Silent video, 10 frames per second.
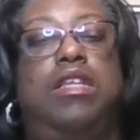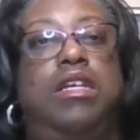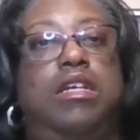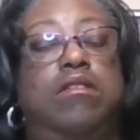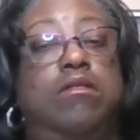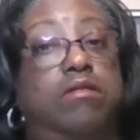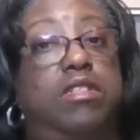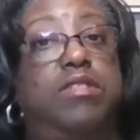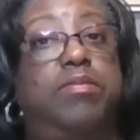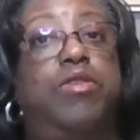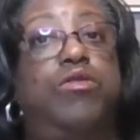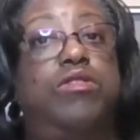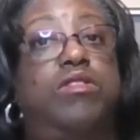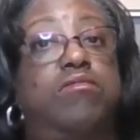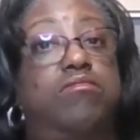then this
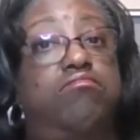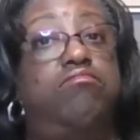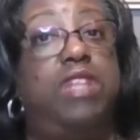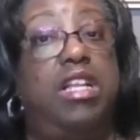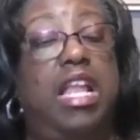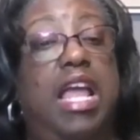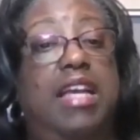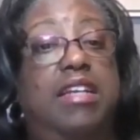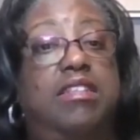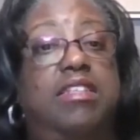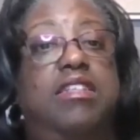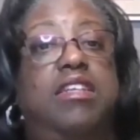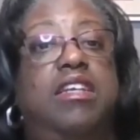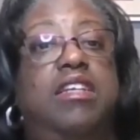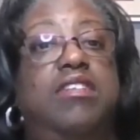post likely
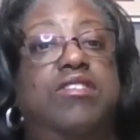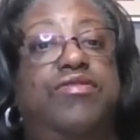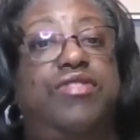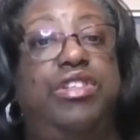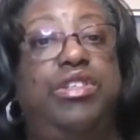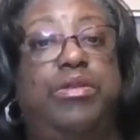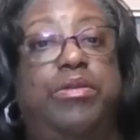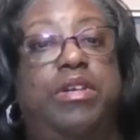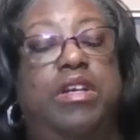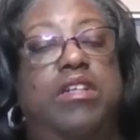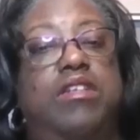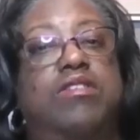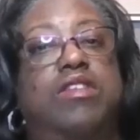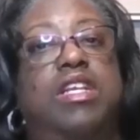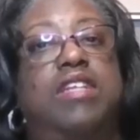is for you.
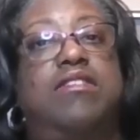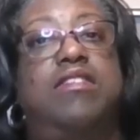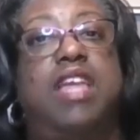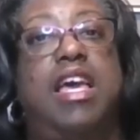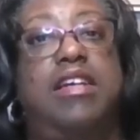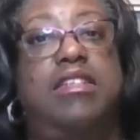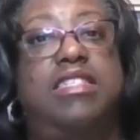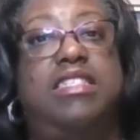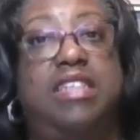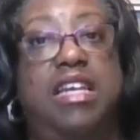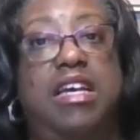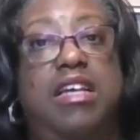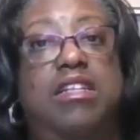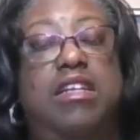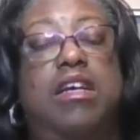So let's look at
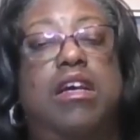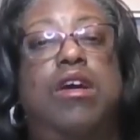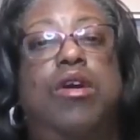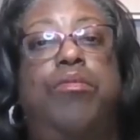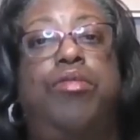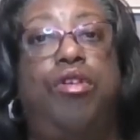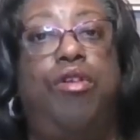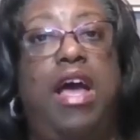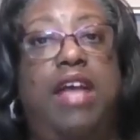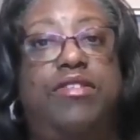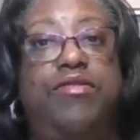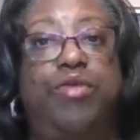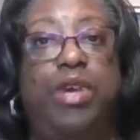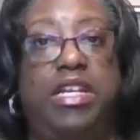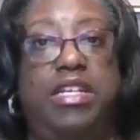10
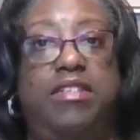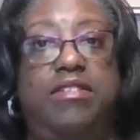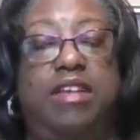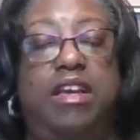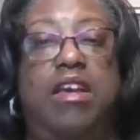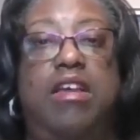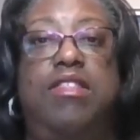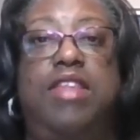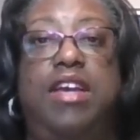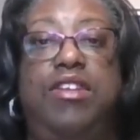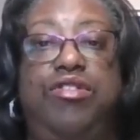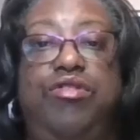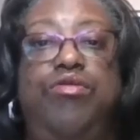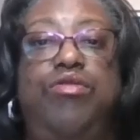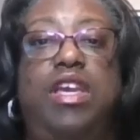proactive ways that
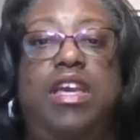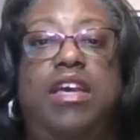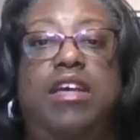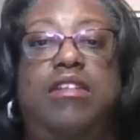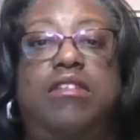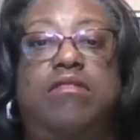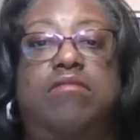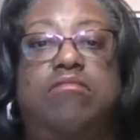you can